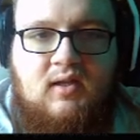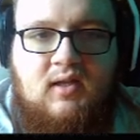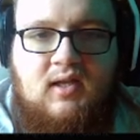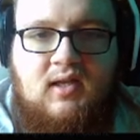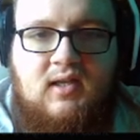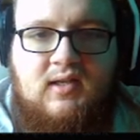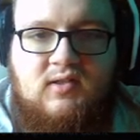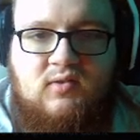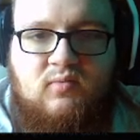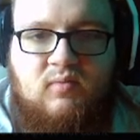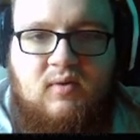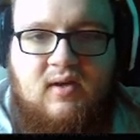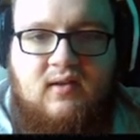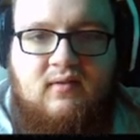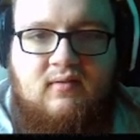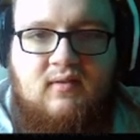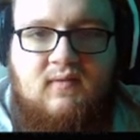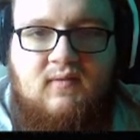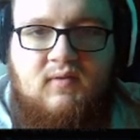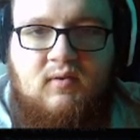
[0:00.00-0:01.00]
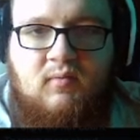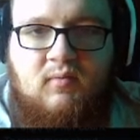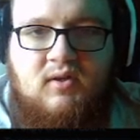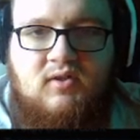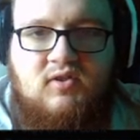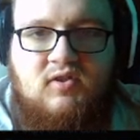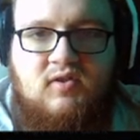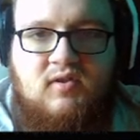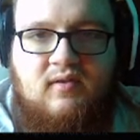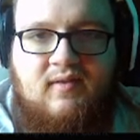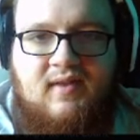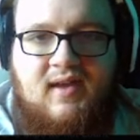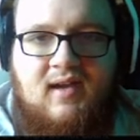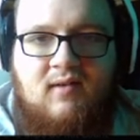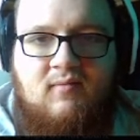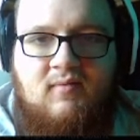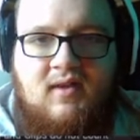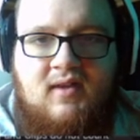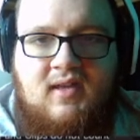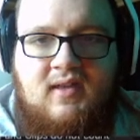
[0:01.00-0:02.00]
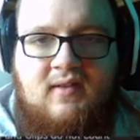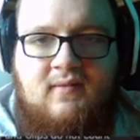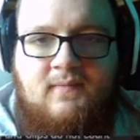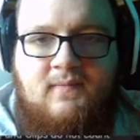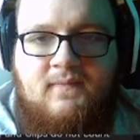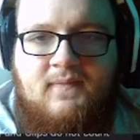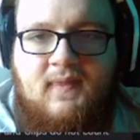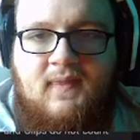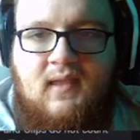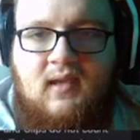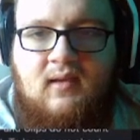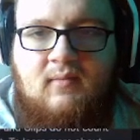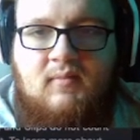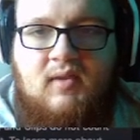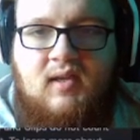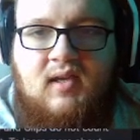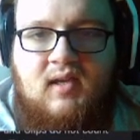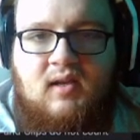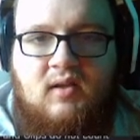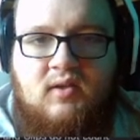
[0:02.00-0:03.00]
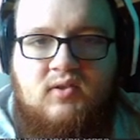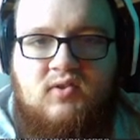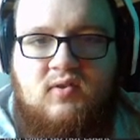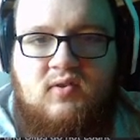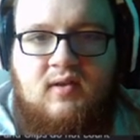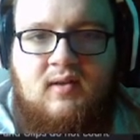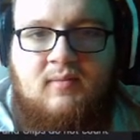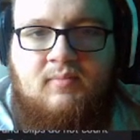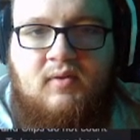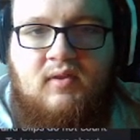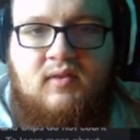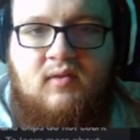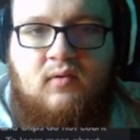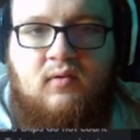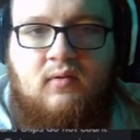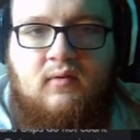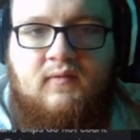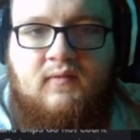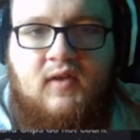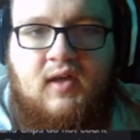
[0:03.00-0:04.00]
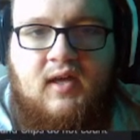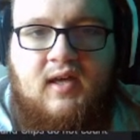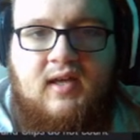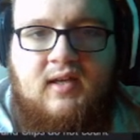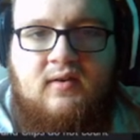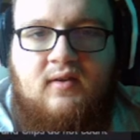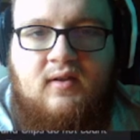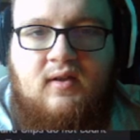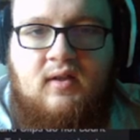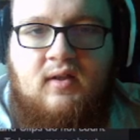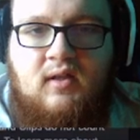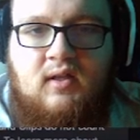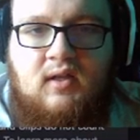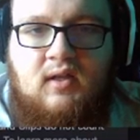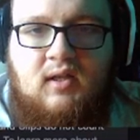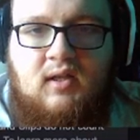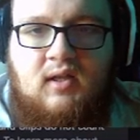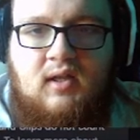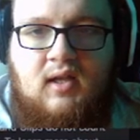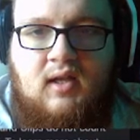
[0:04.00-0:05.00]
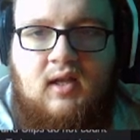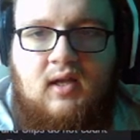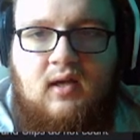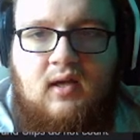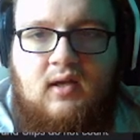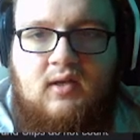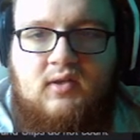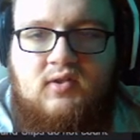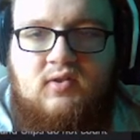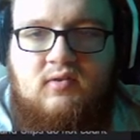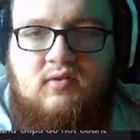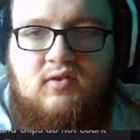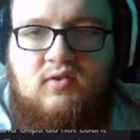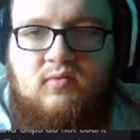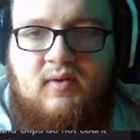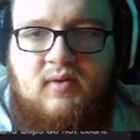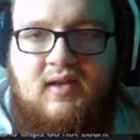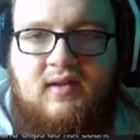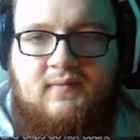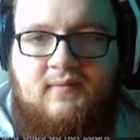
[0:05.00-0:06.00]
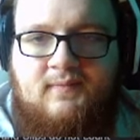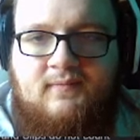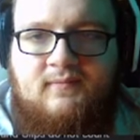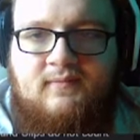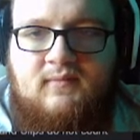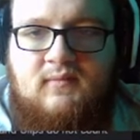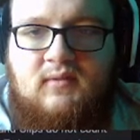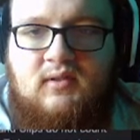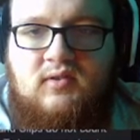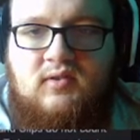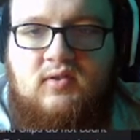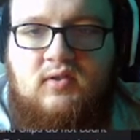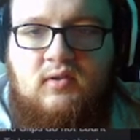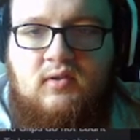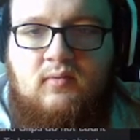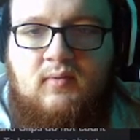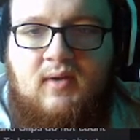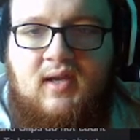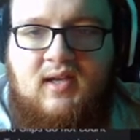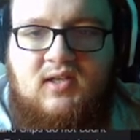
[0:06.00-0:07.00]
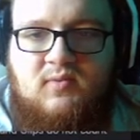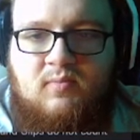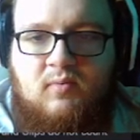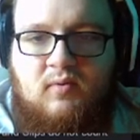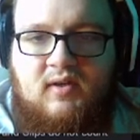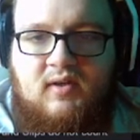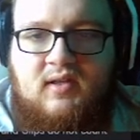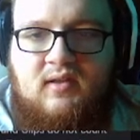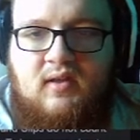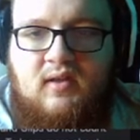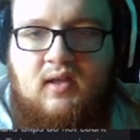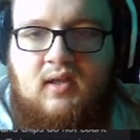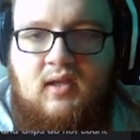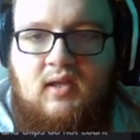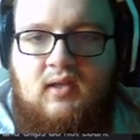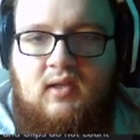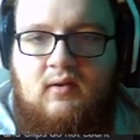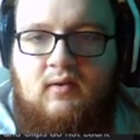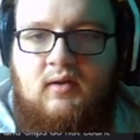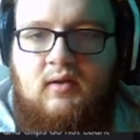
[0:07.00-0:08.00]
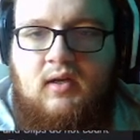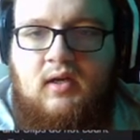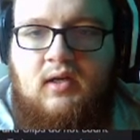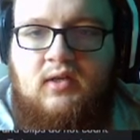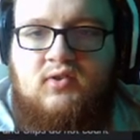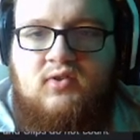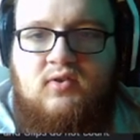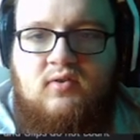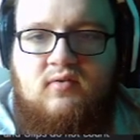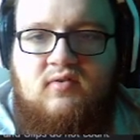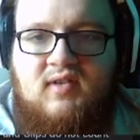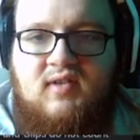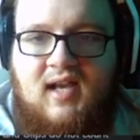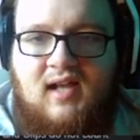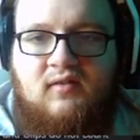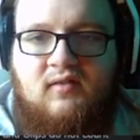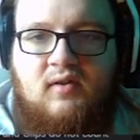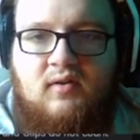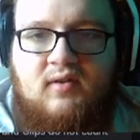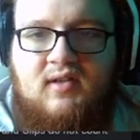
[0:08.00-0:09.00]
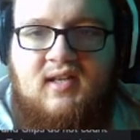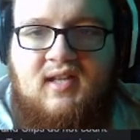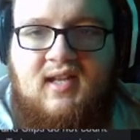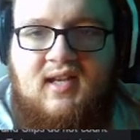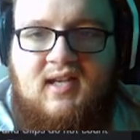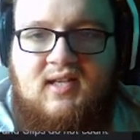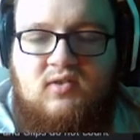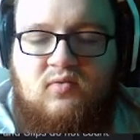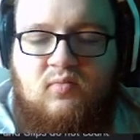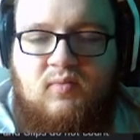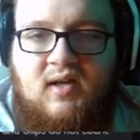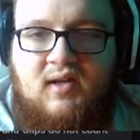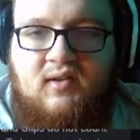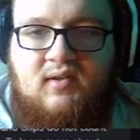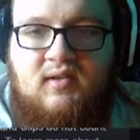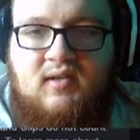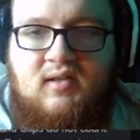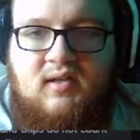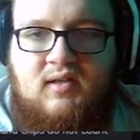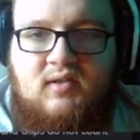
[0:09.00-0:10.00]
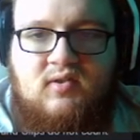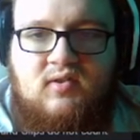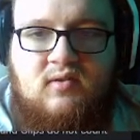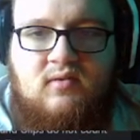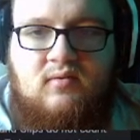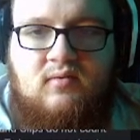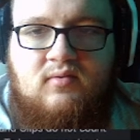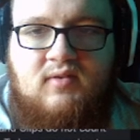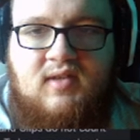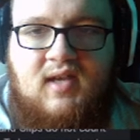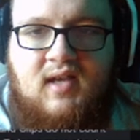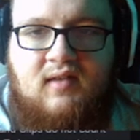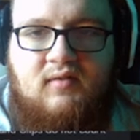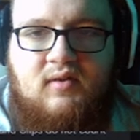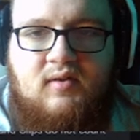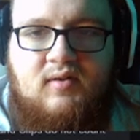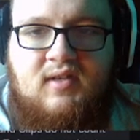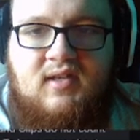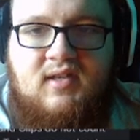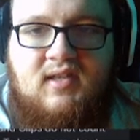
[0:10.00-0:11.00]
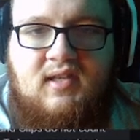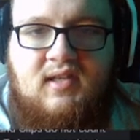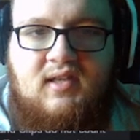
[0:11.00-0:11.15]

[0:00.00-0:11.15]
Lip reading: as well, if you want to do that way. You can also upload the whole VOD also as well to export it. You can also download it as well. You can also download it,